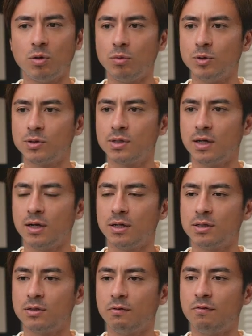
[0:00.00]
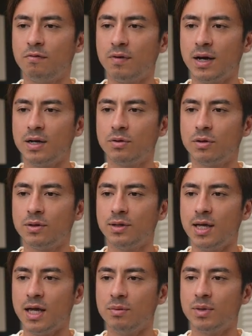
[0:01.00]
almost, uh, so file
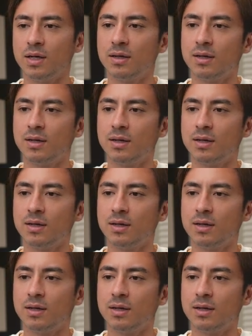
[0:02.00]
name.